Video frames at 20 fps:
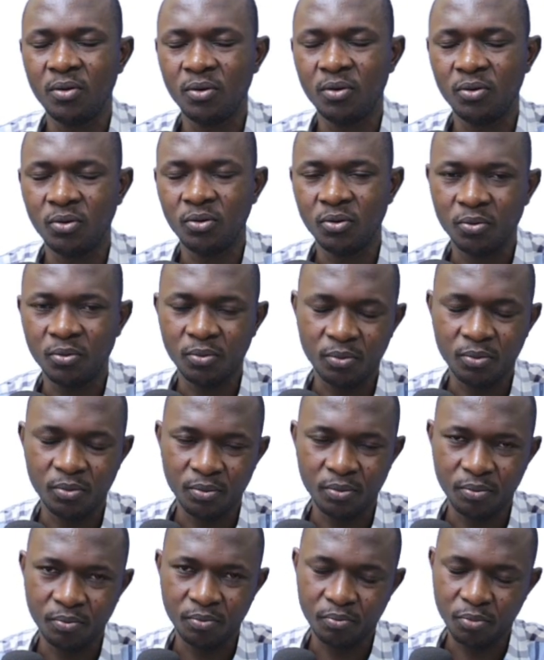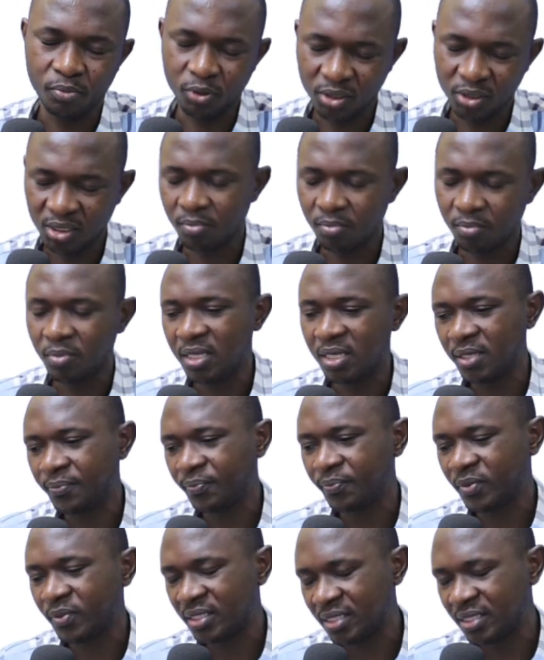whether you have
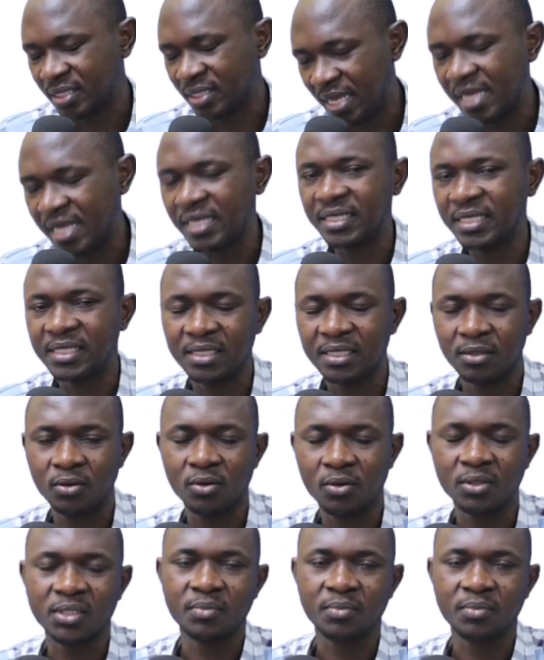accepted or not.